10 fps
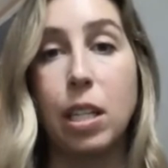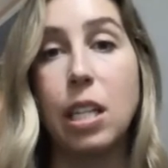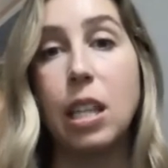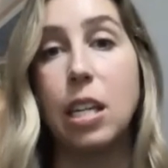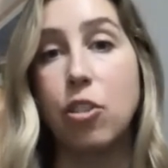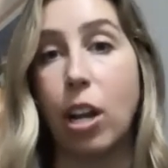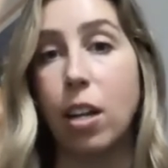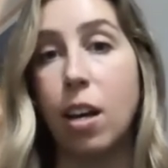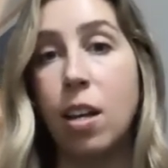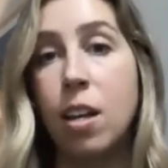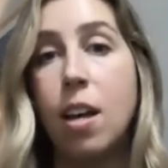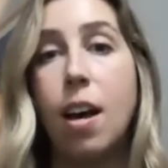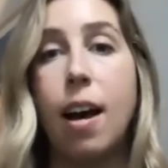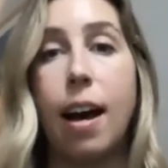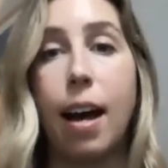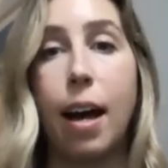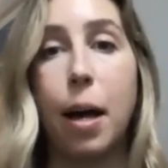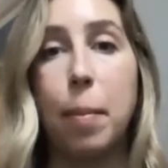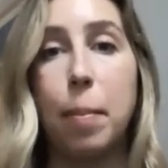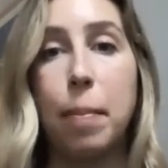the agenda.
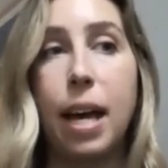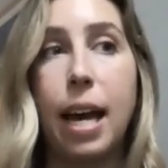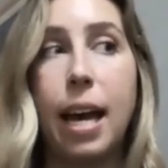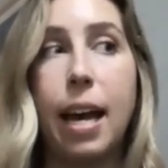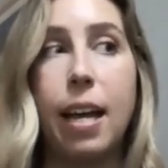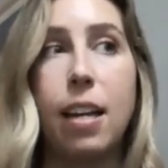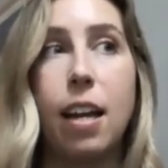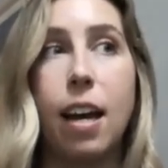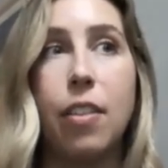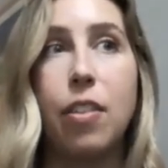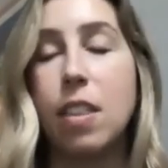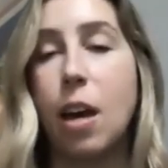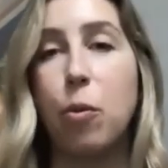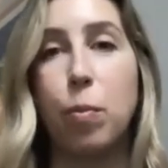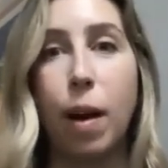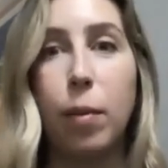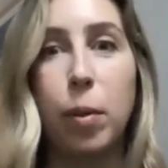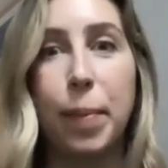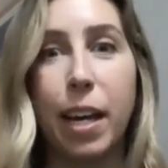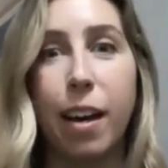And I think that would probably
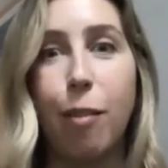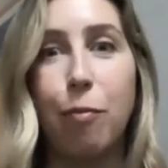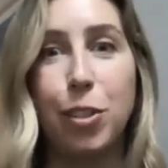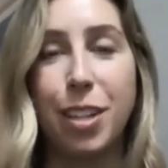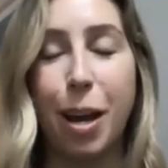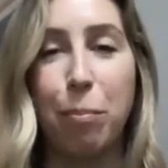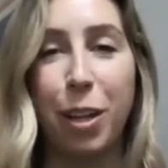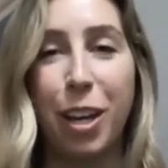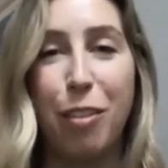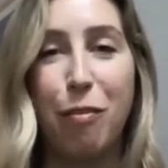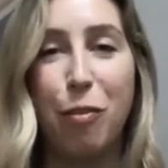be a helpful template